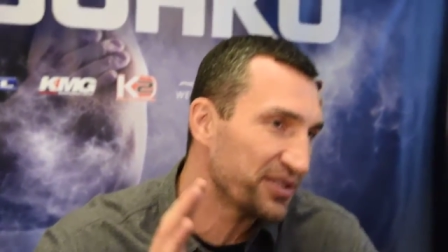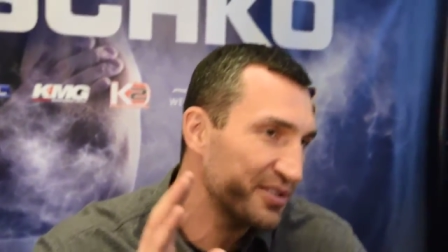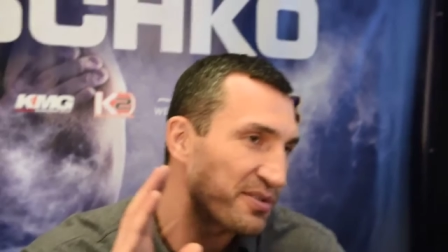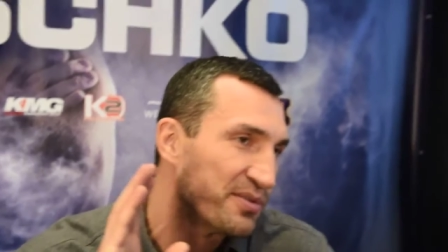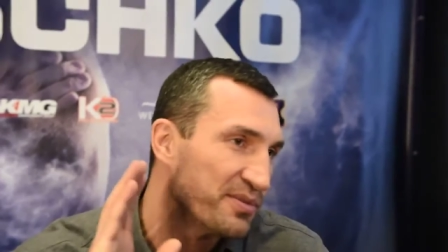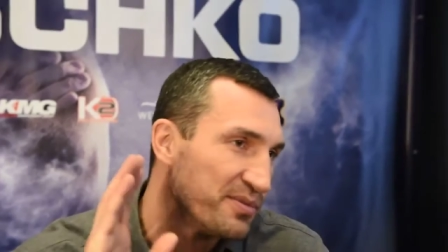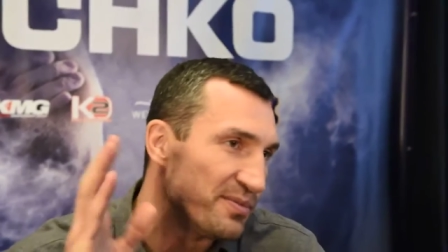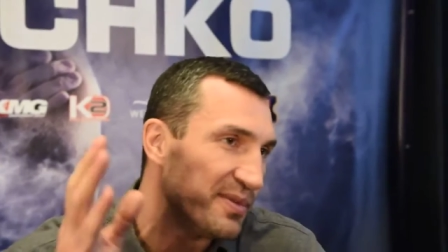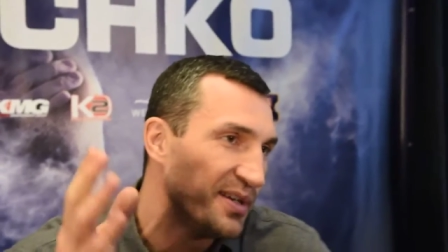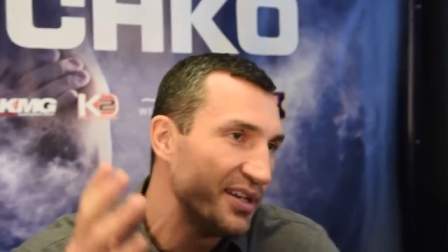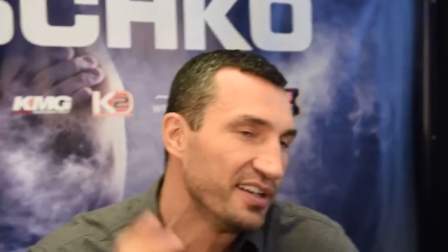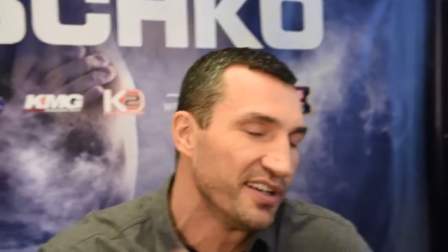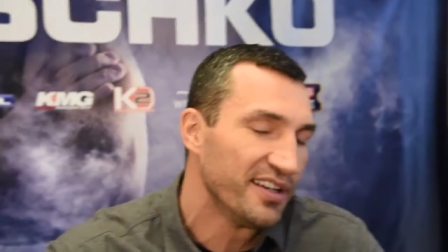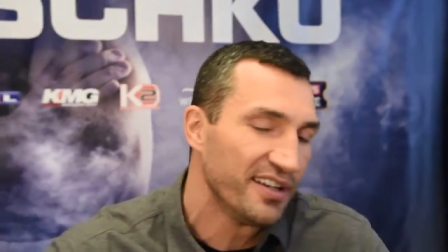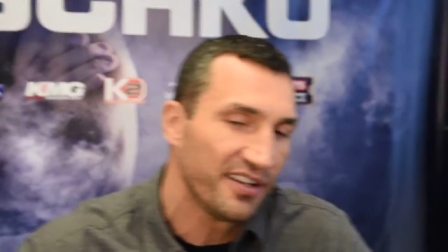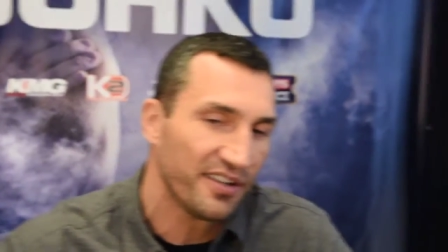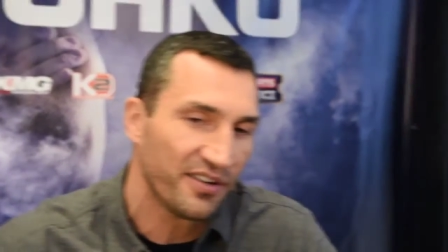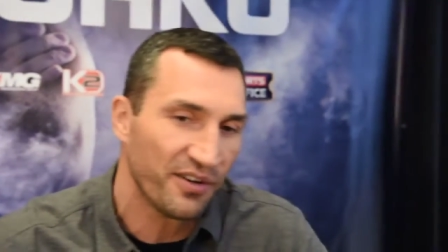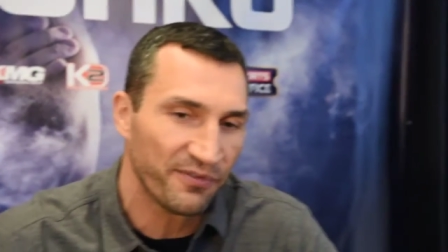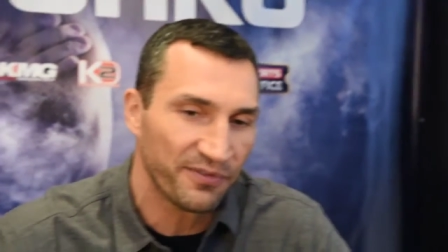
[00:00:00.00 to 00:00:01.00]
So
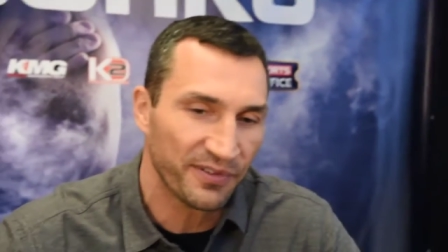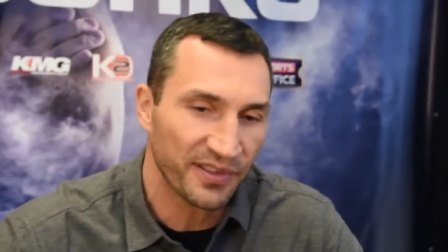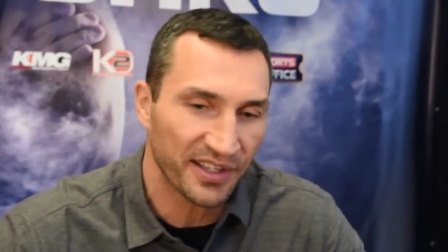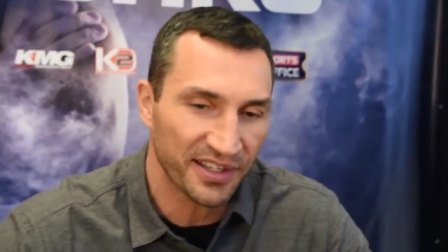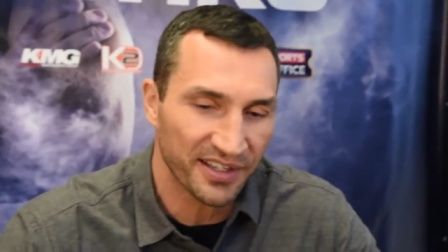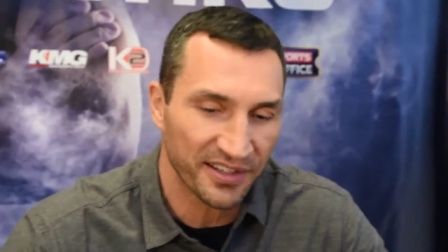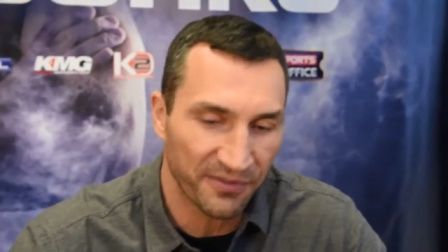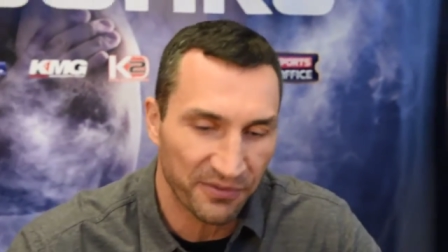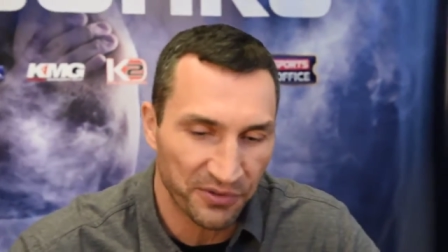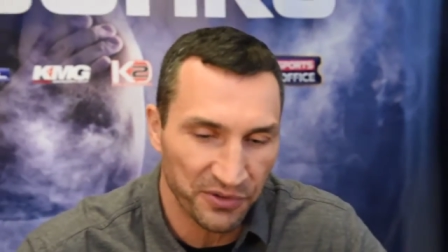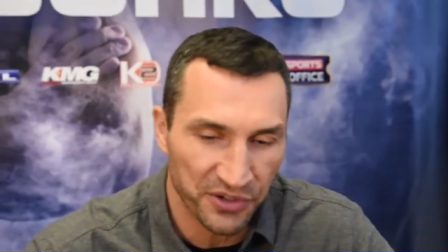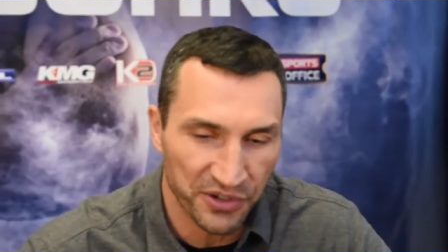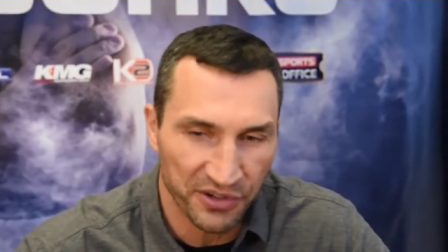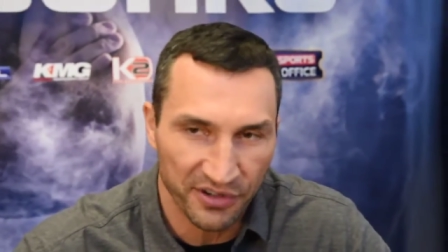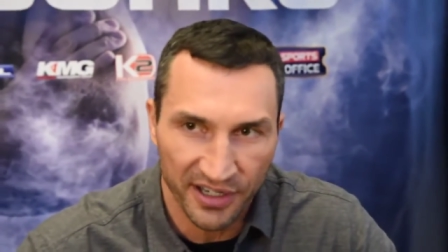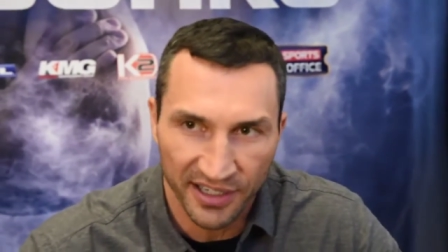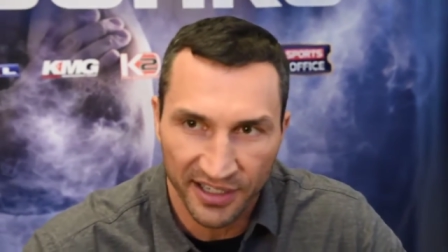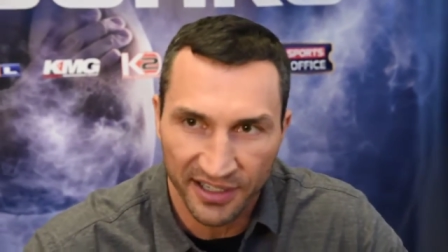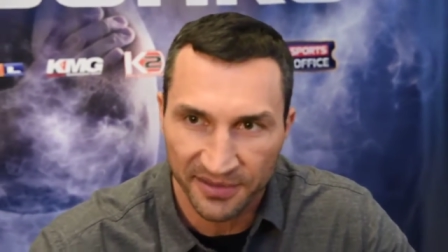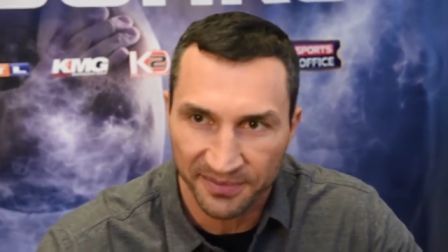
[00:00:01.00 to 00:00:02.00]
hopefully in the
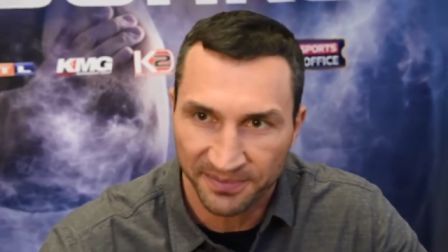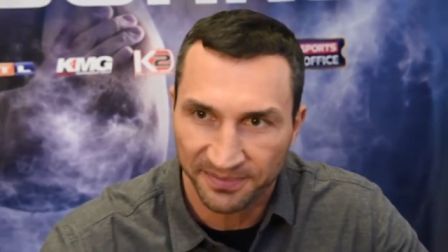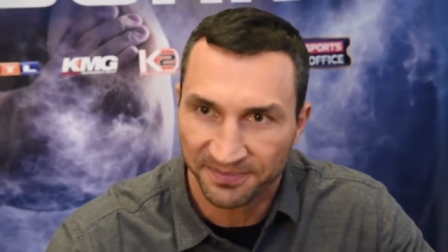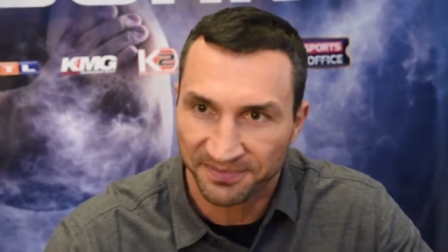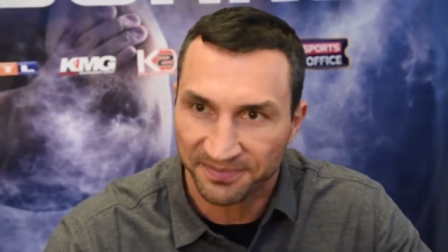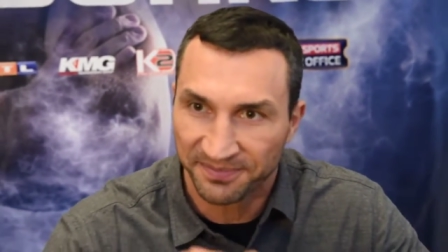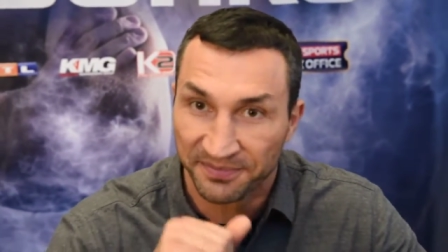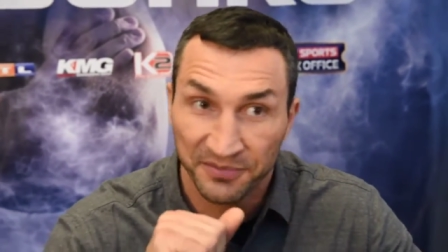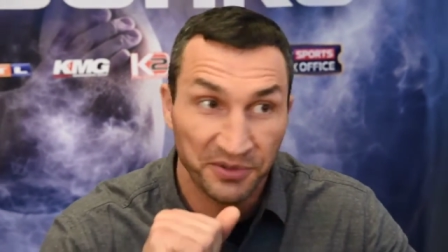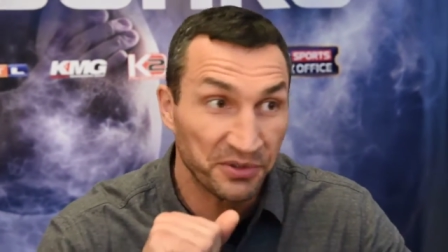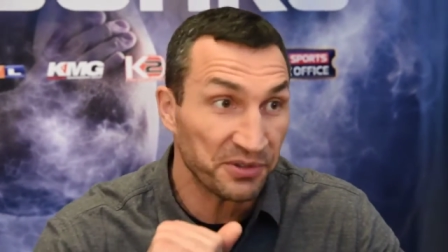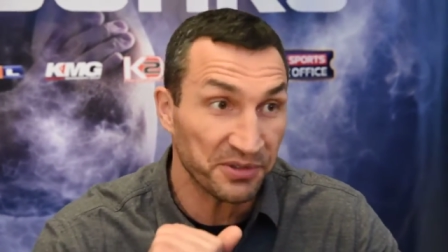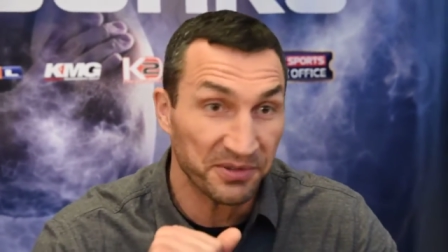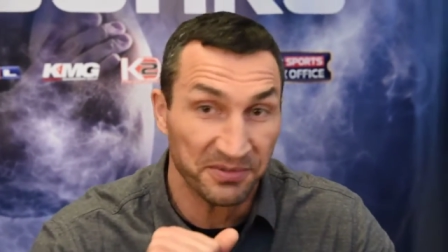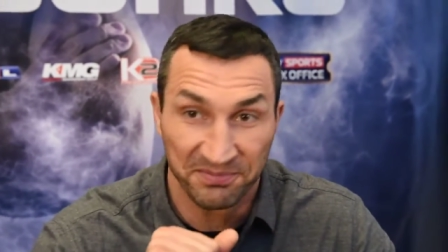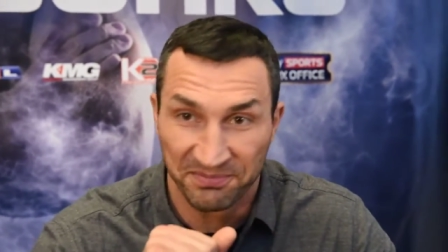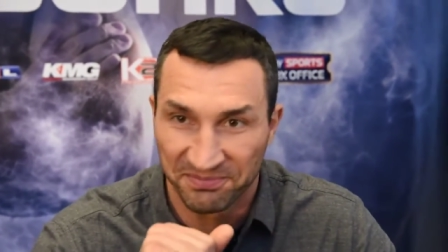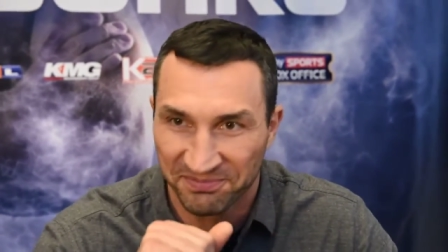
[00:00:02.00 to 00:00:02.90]
future I can. Your point.